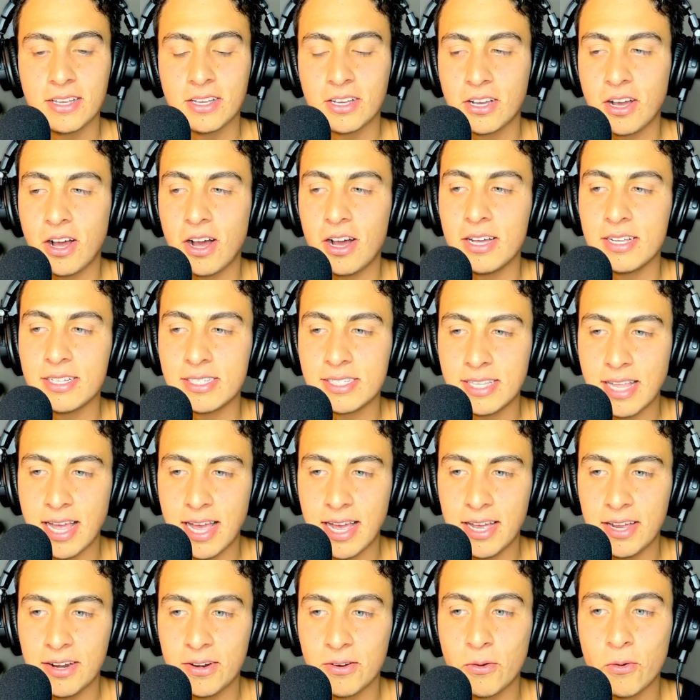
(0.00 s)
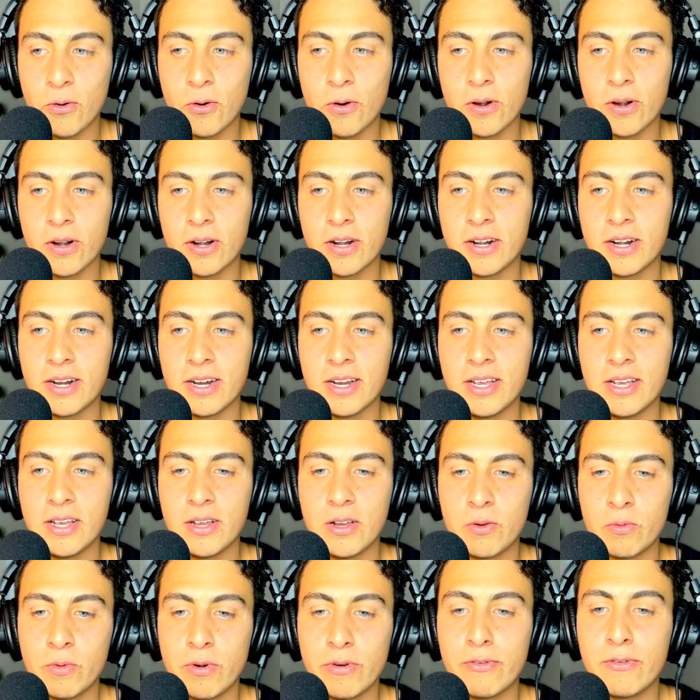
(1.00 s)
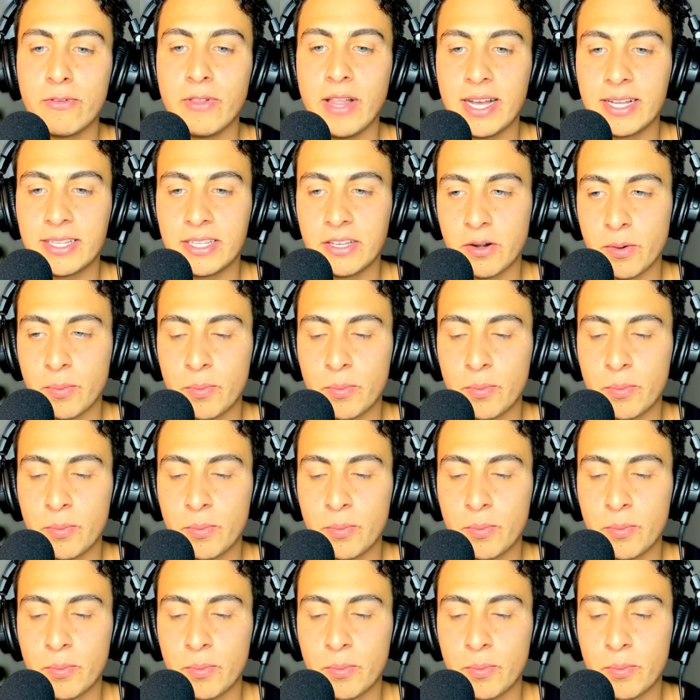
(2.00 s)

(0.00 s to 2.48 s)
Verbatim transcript: caused that or reflected